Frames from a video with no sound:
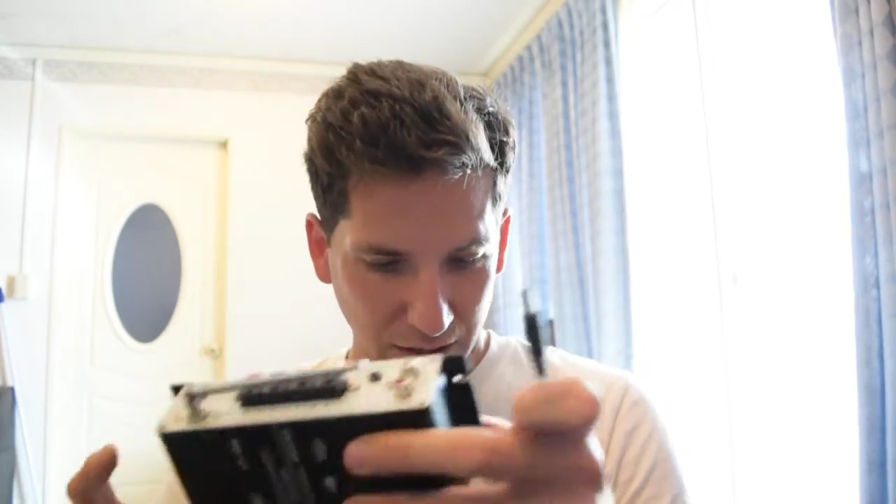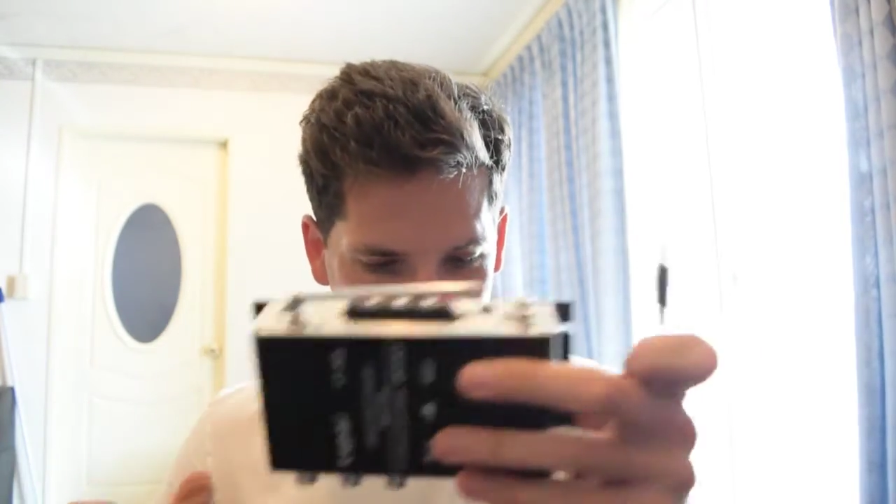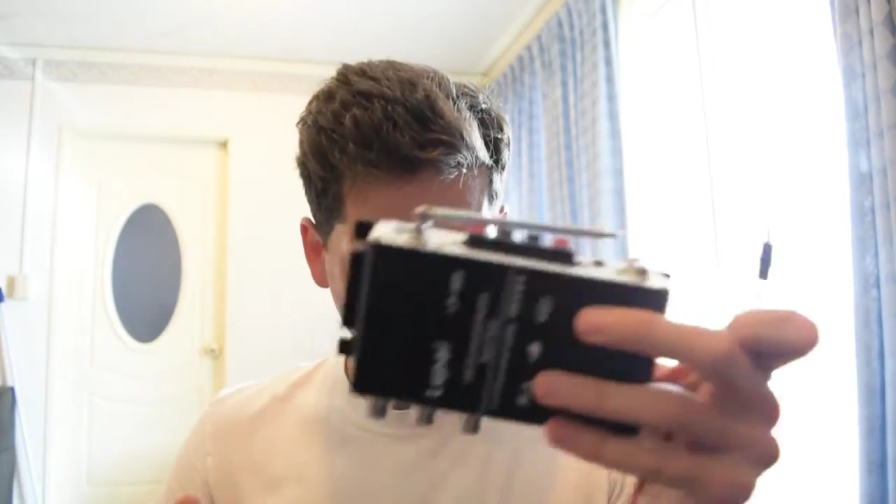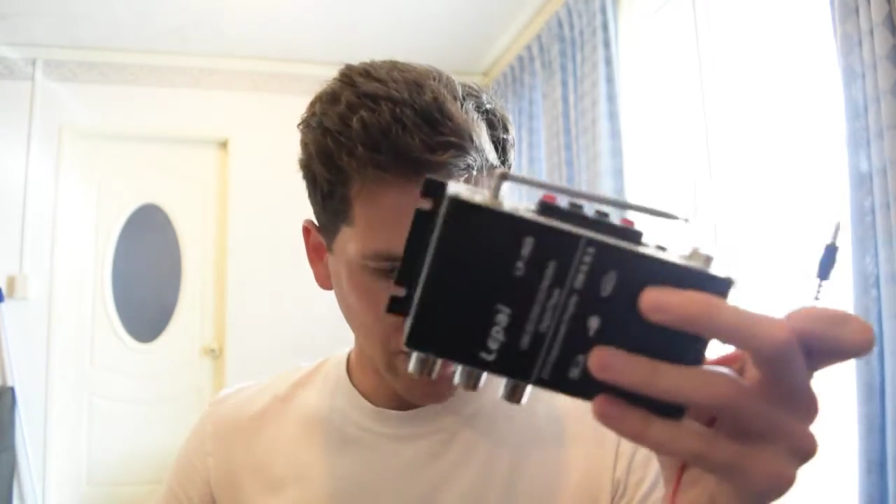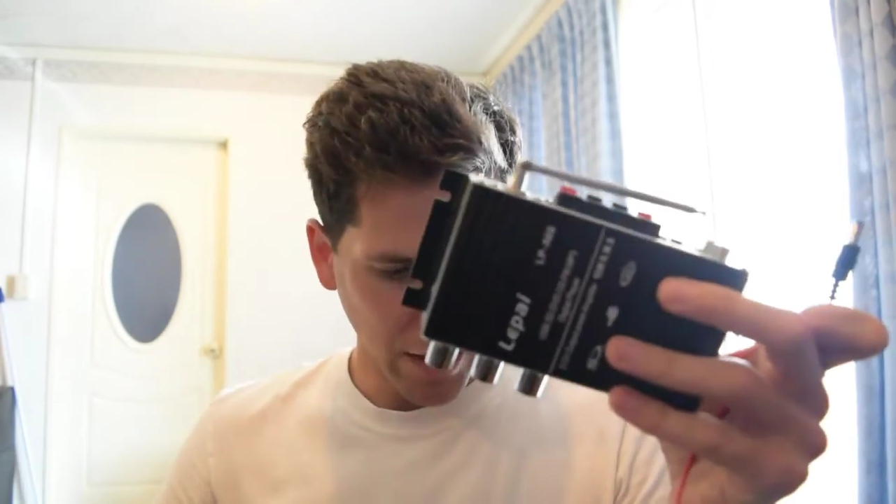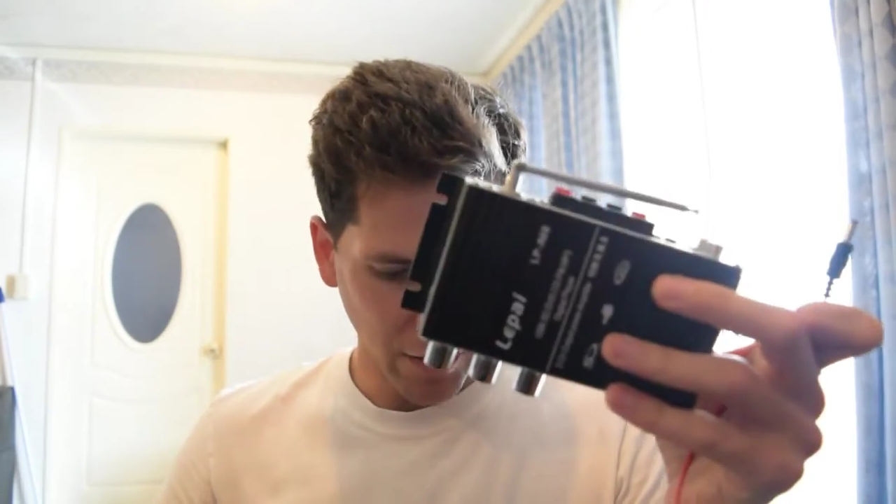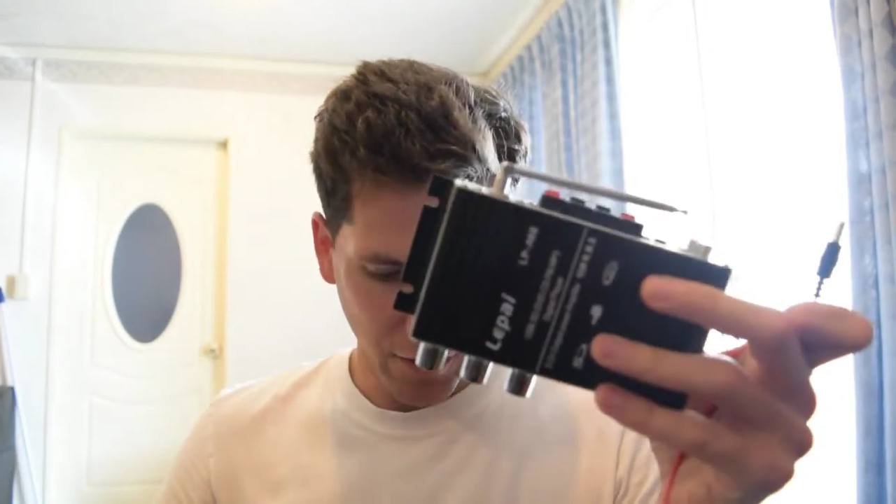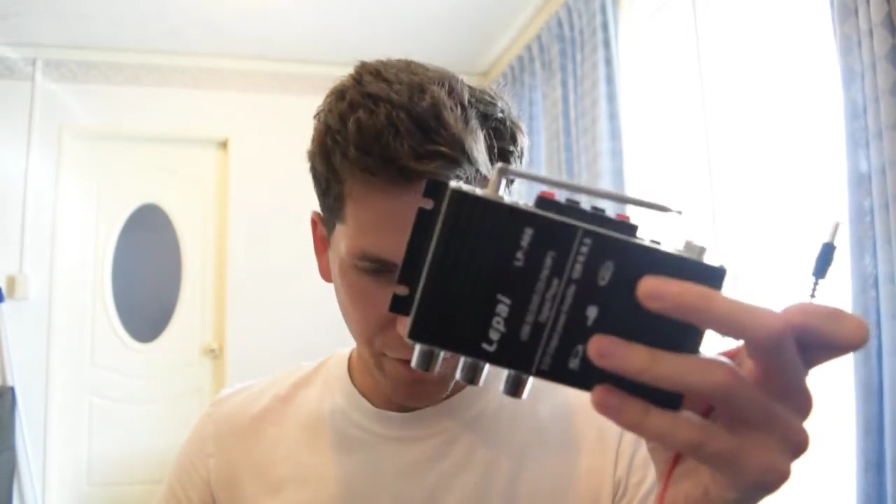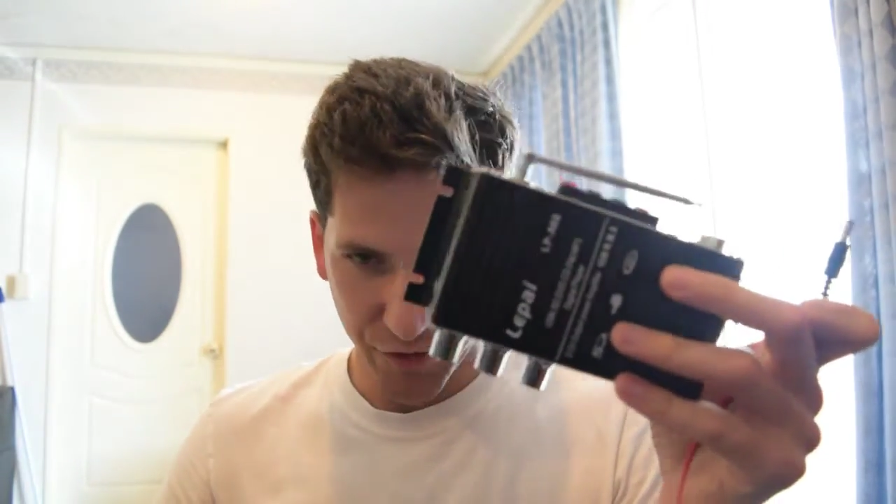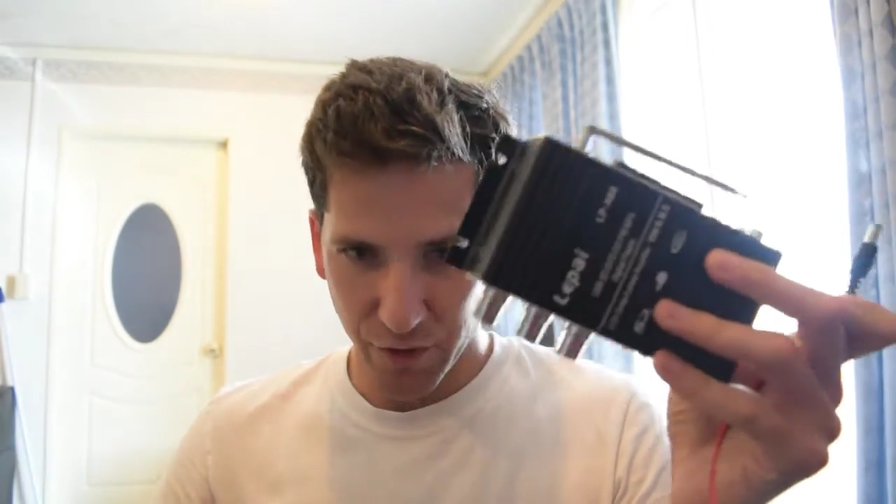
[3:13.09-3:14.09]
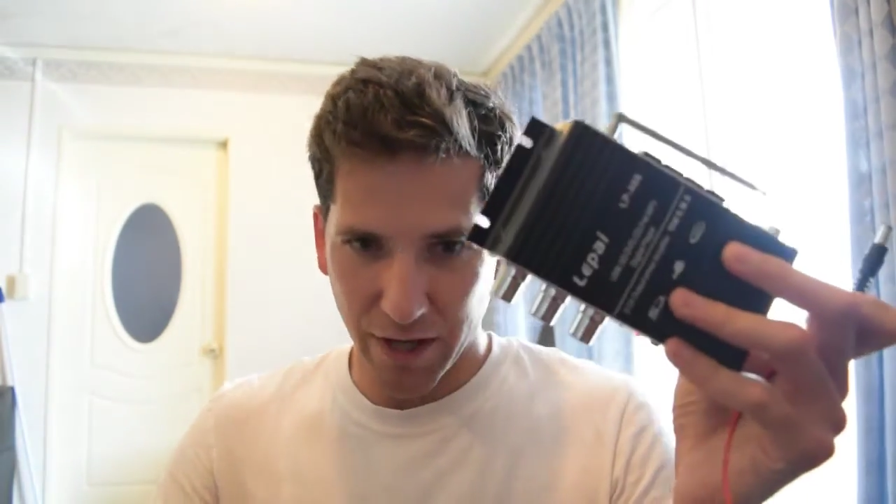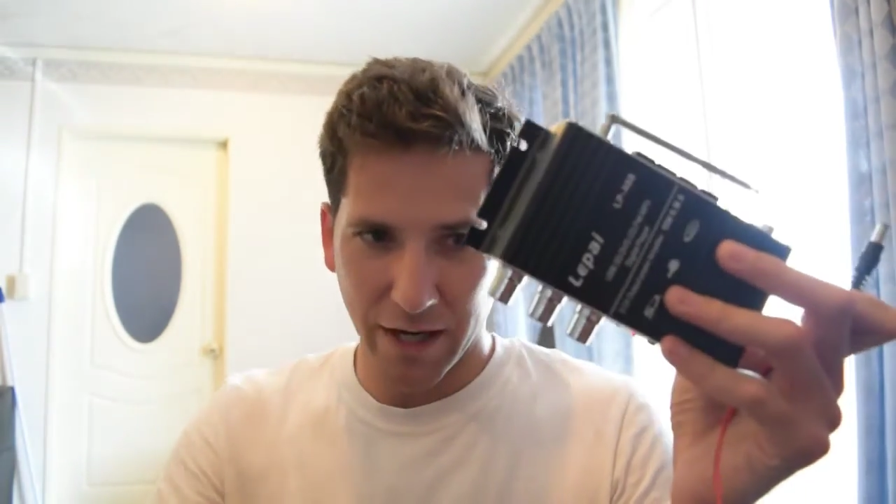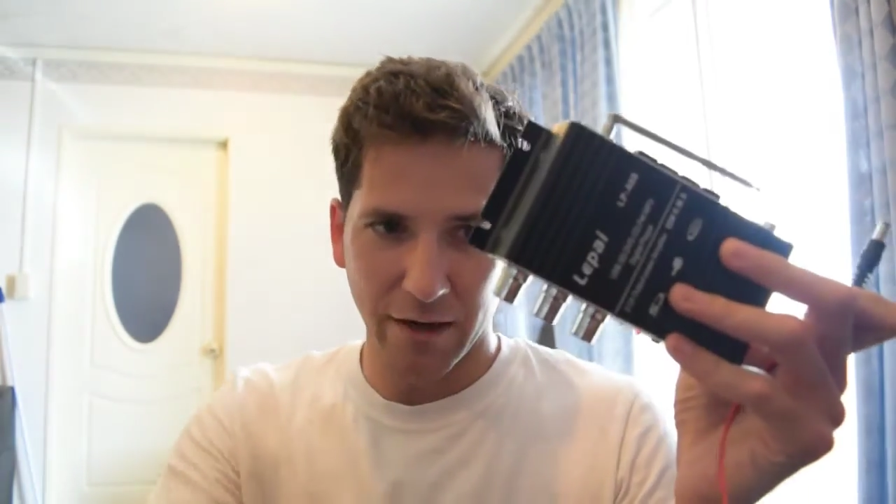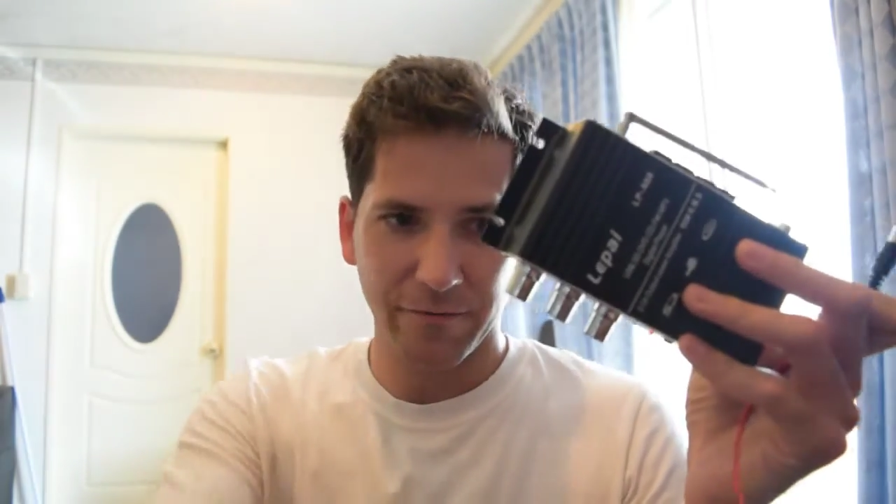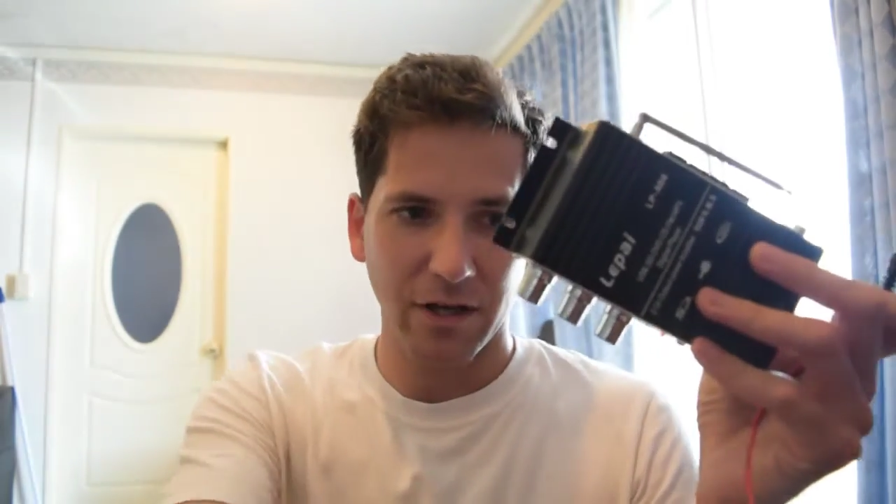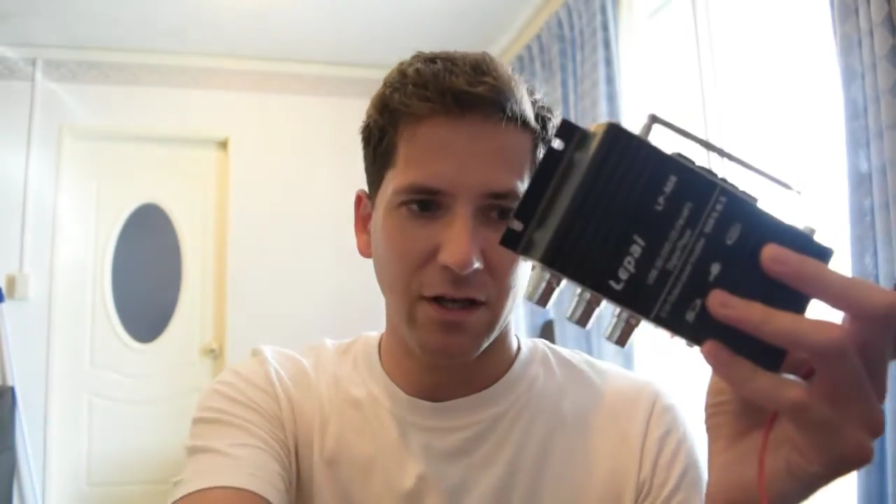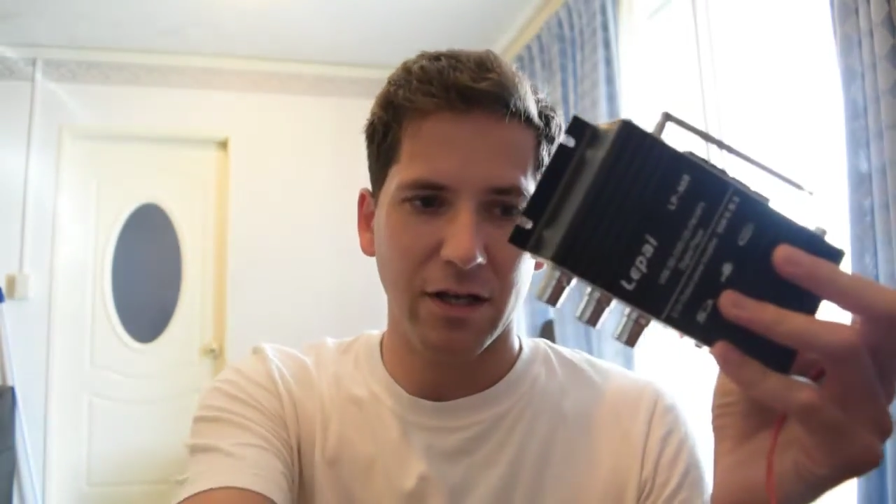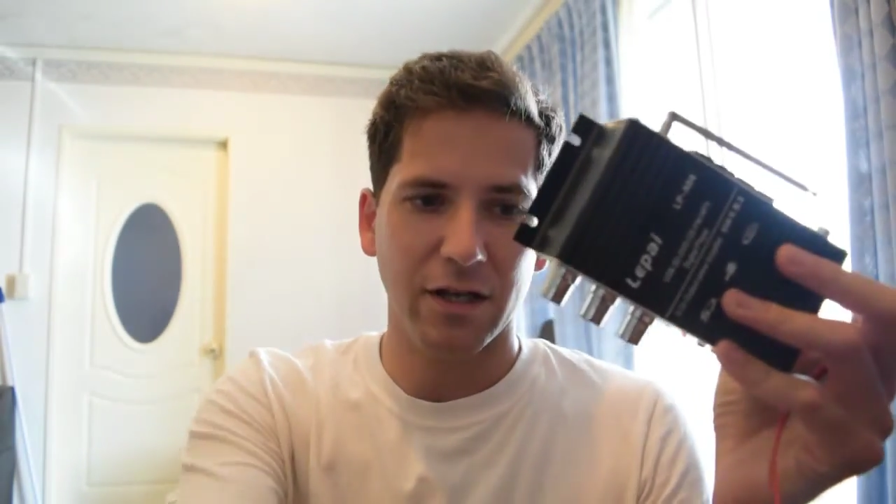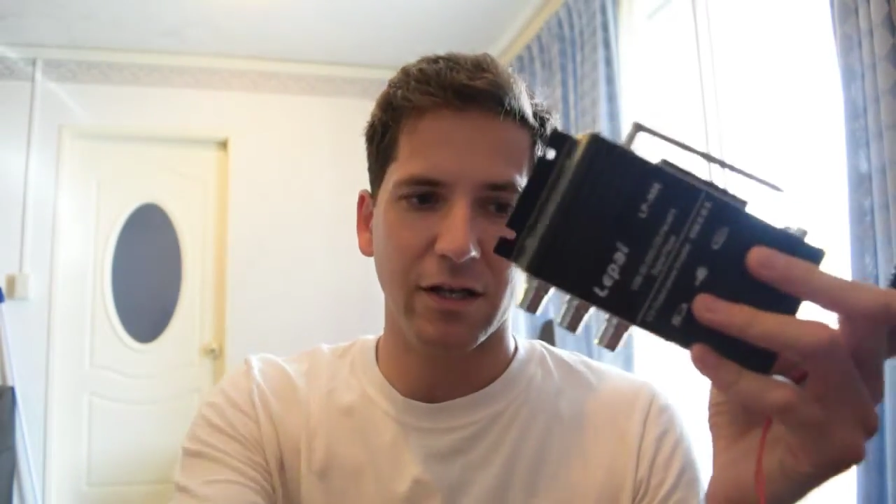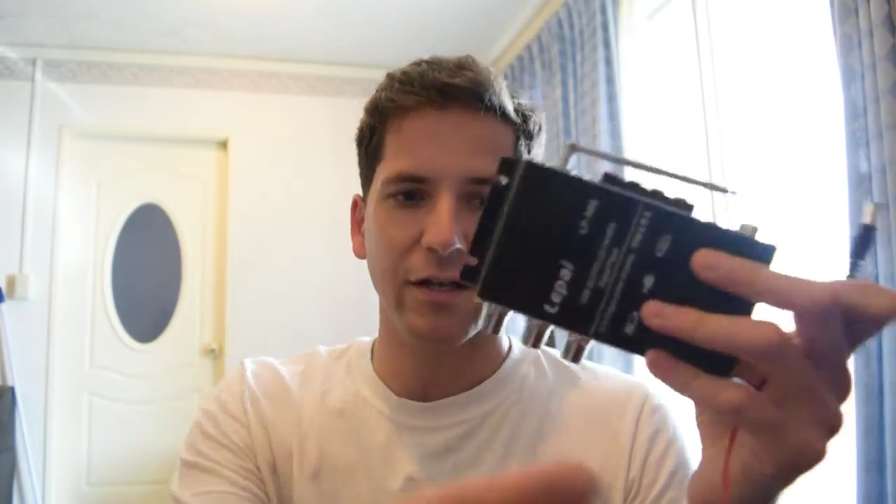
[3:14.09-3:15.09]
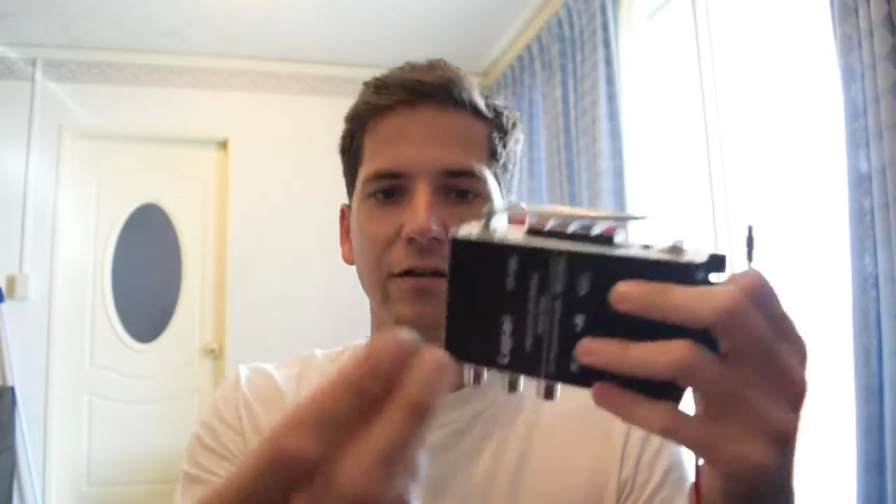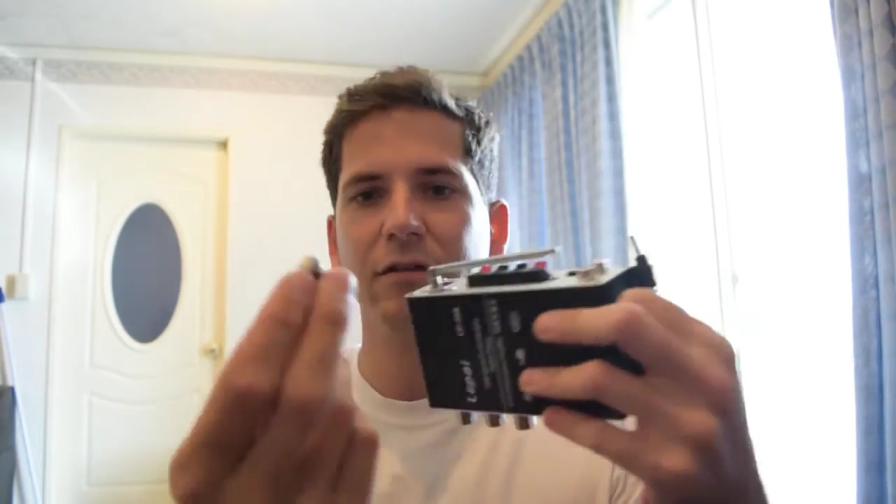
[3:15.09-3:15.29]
and I also have a